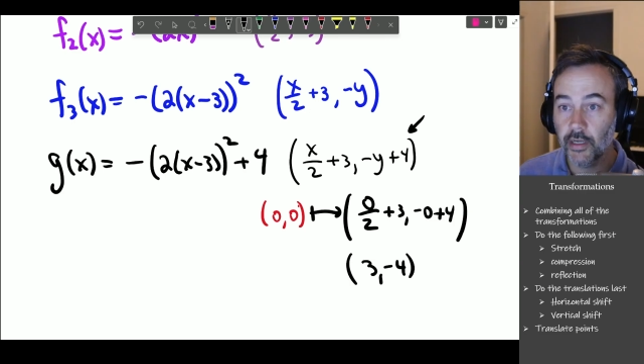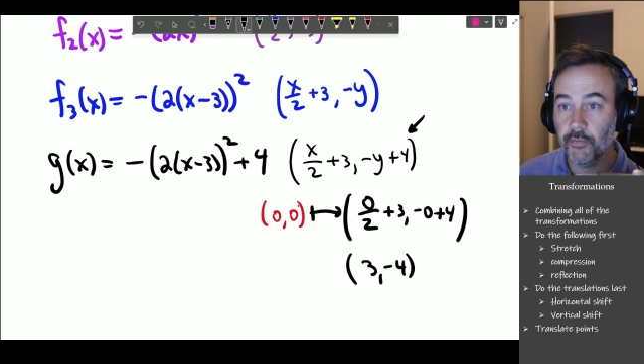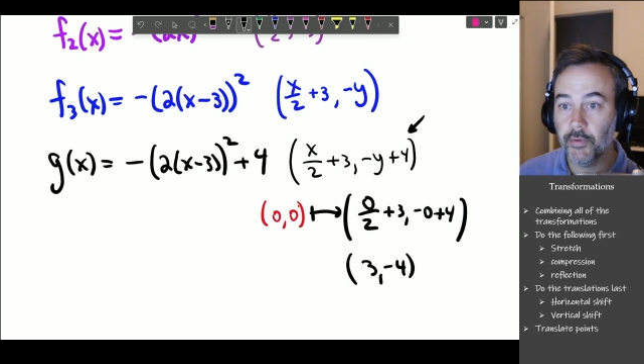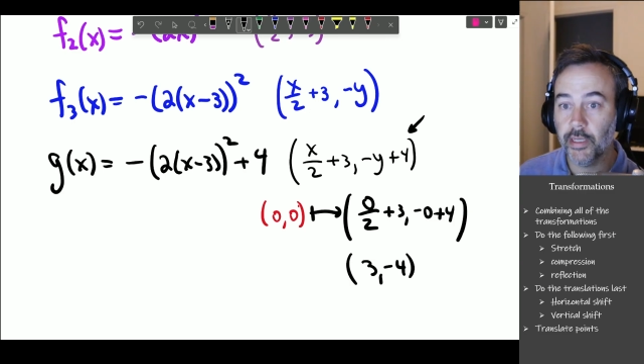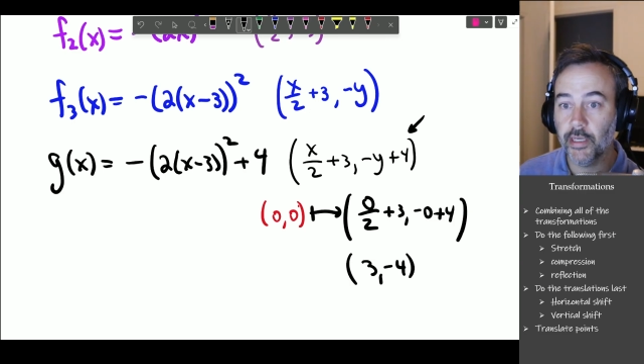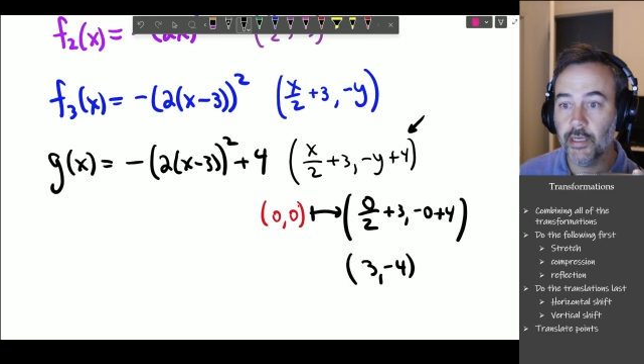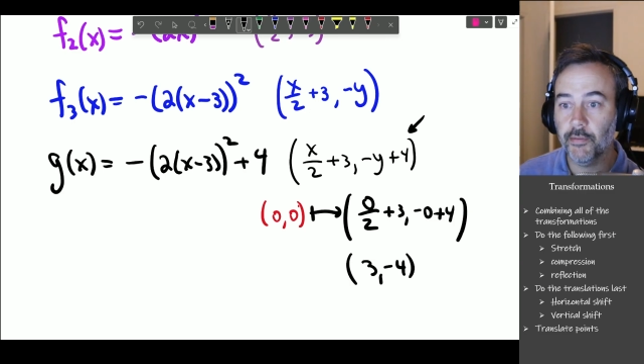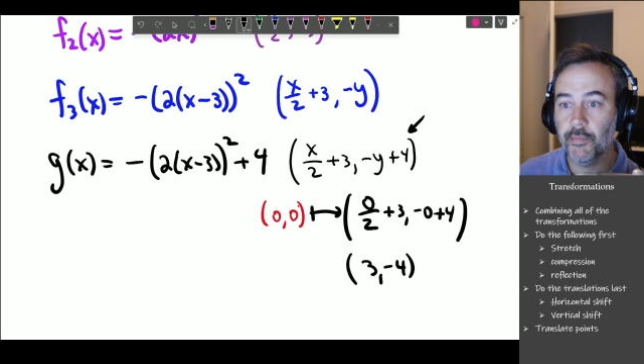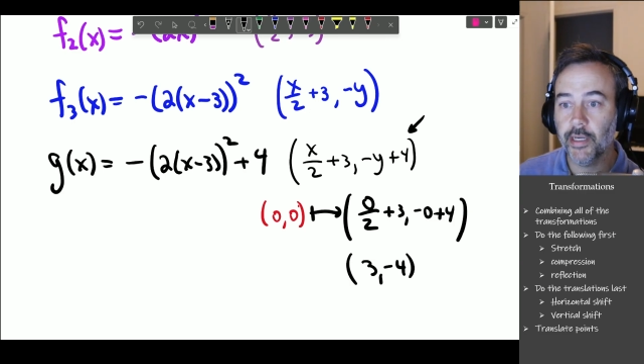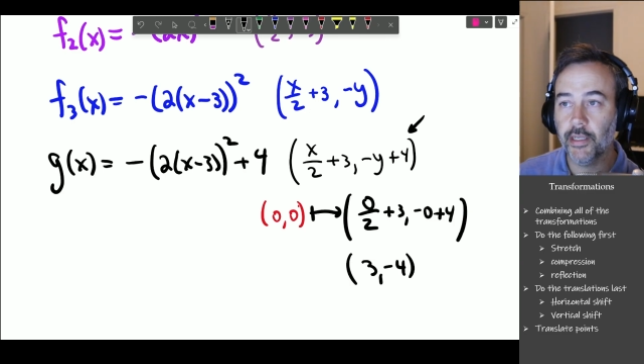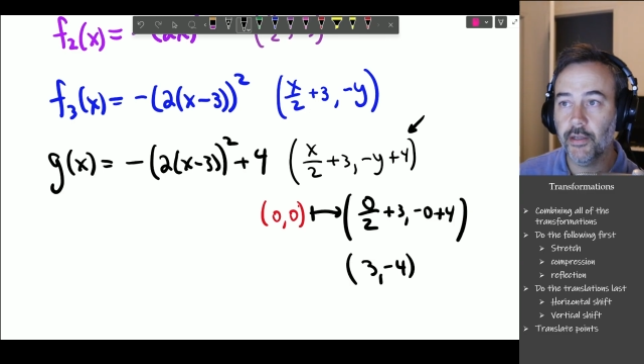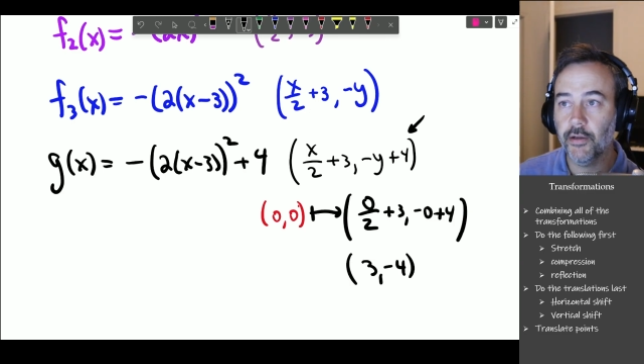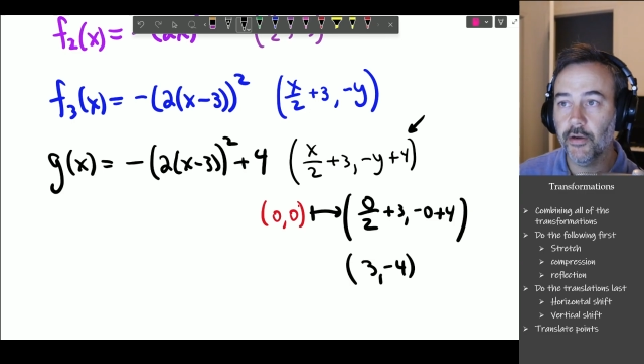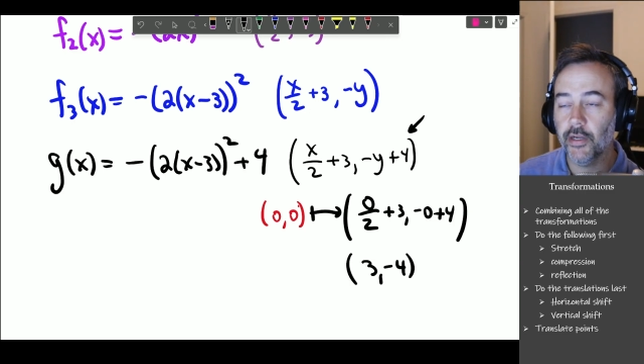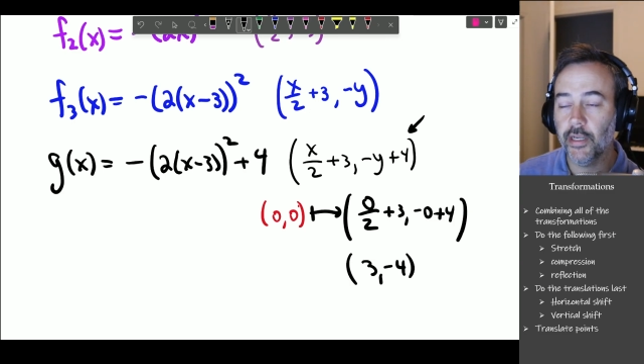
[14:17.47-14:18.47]
and we can come back
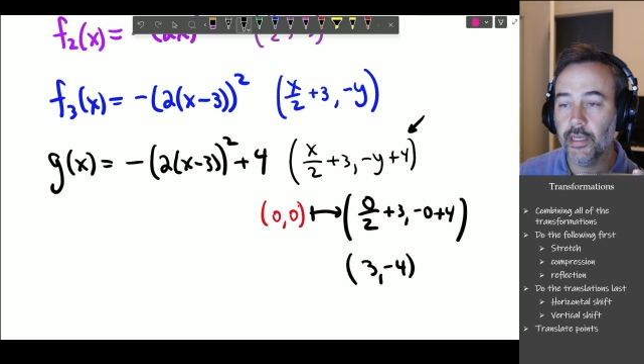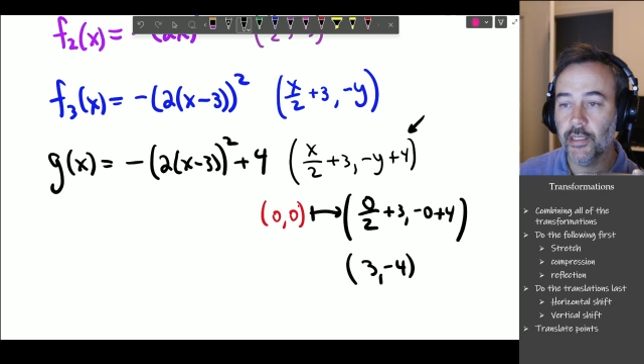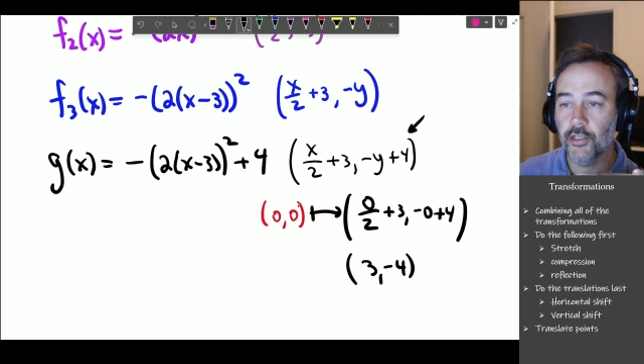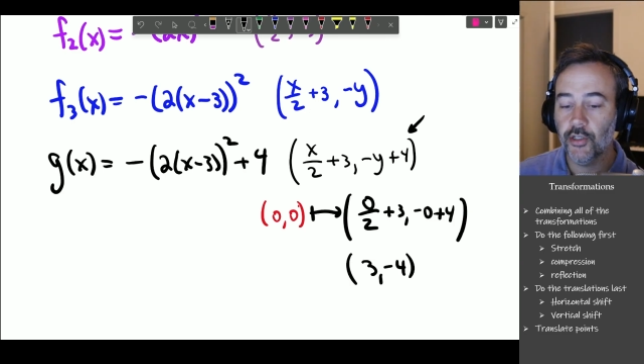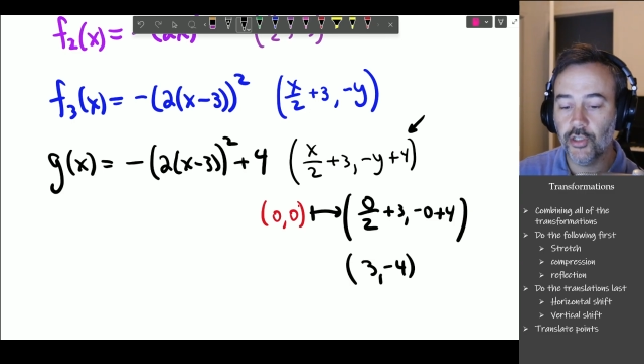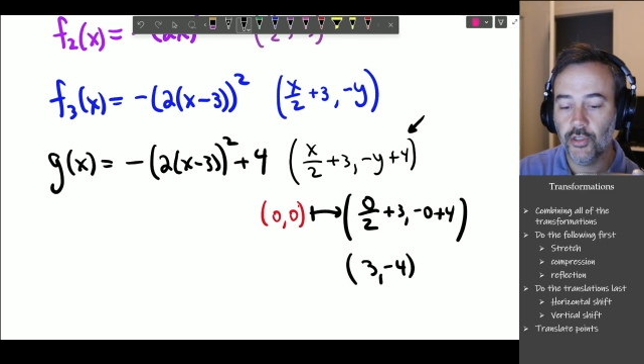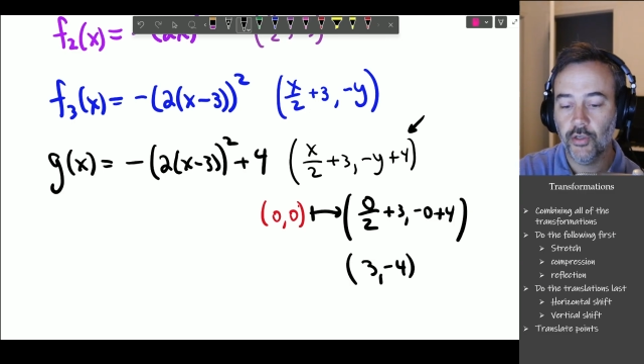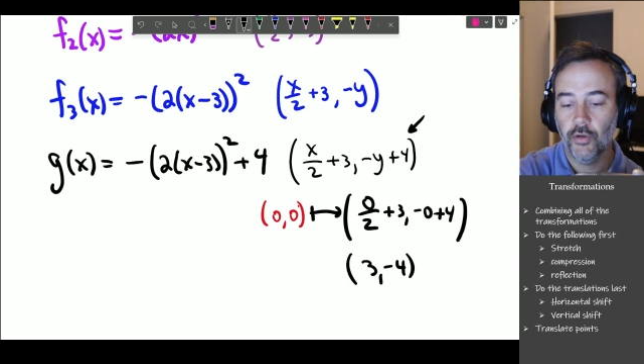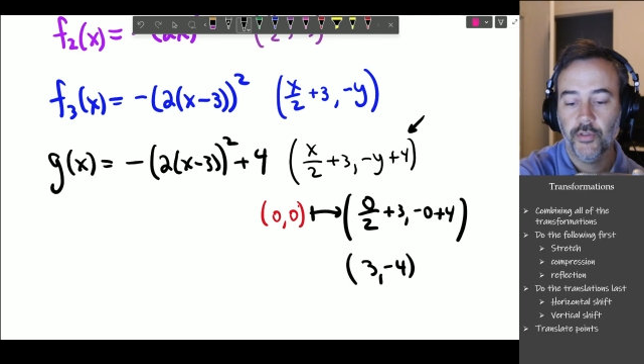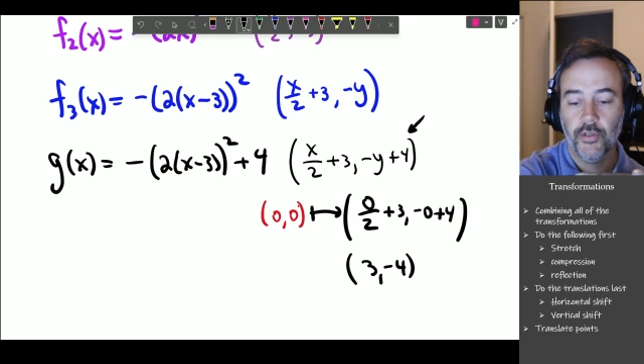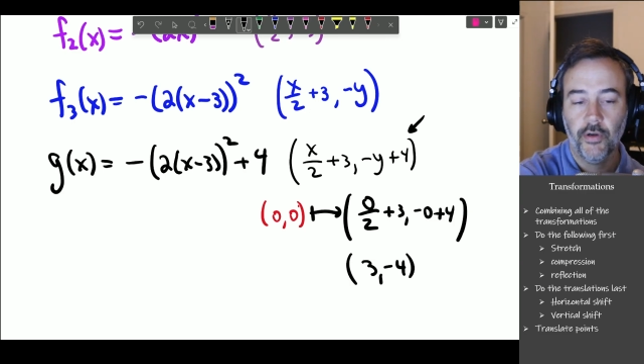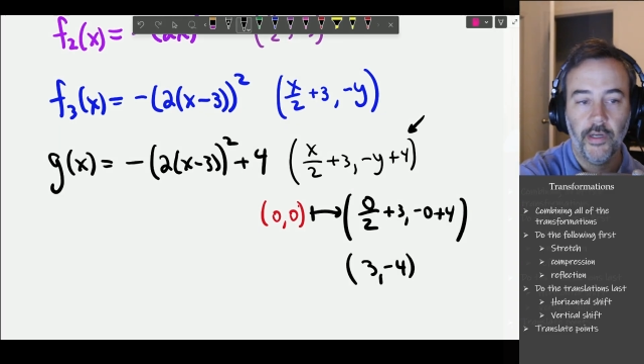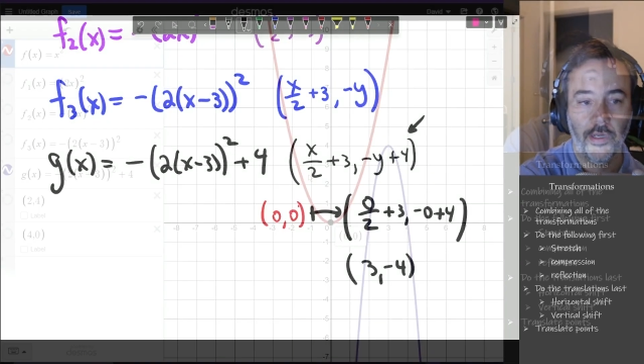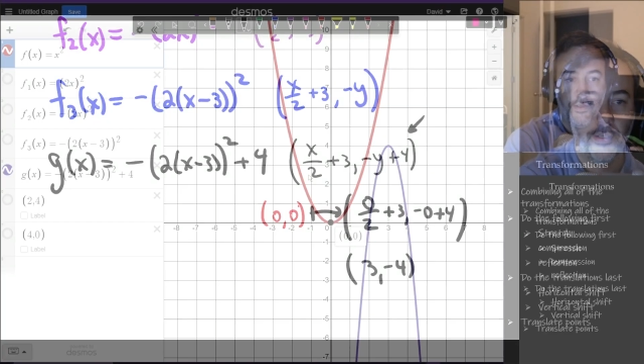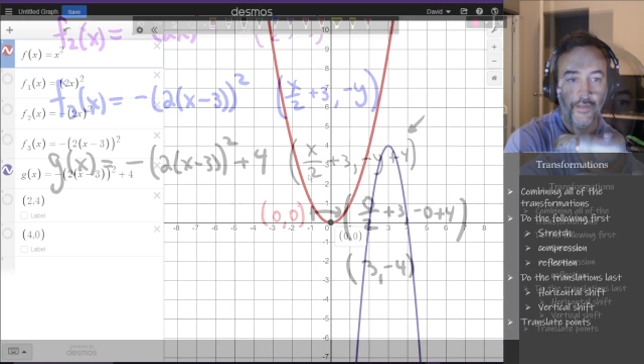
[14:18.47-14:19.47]
here and,
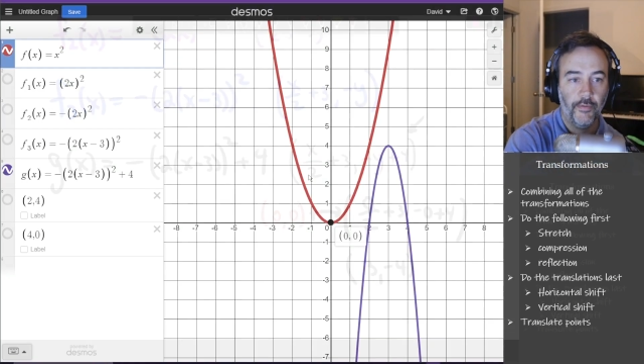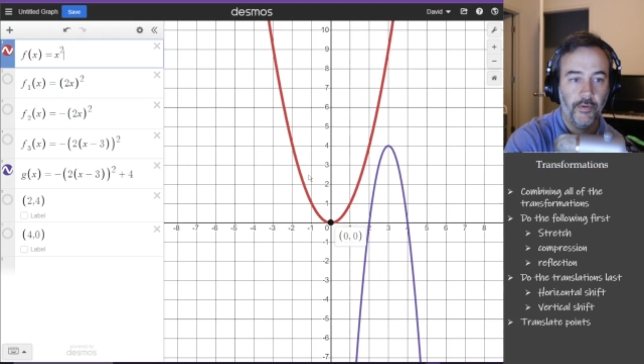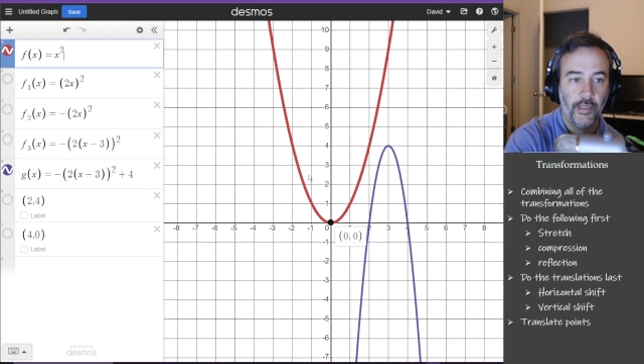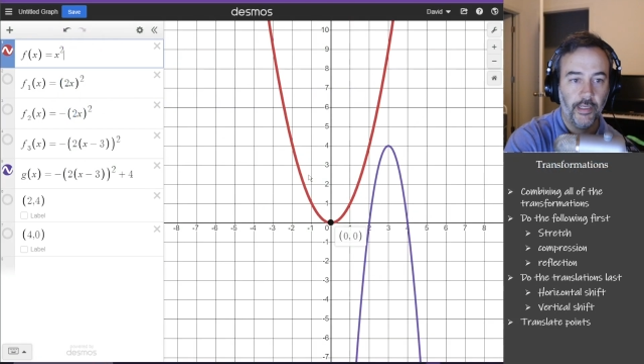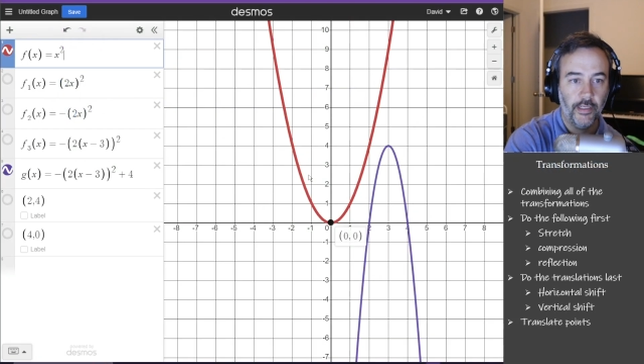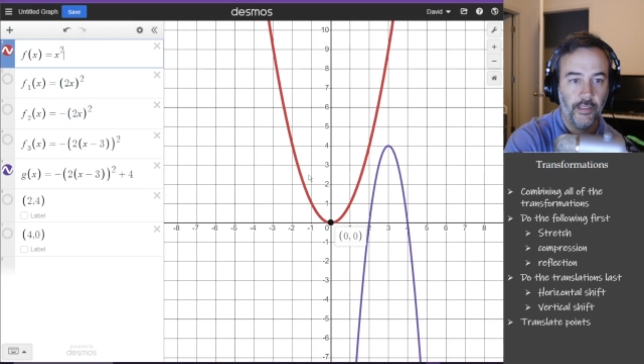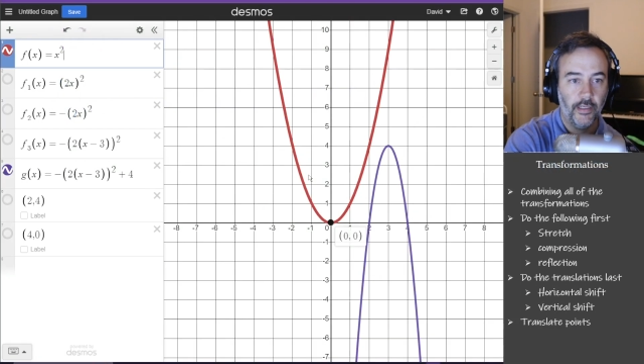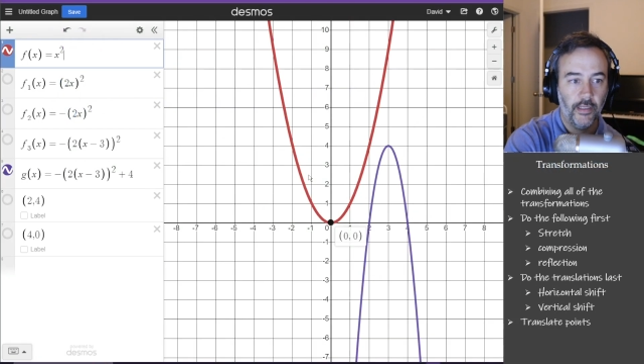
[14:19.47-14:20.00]
we can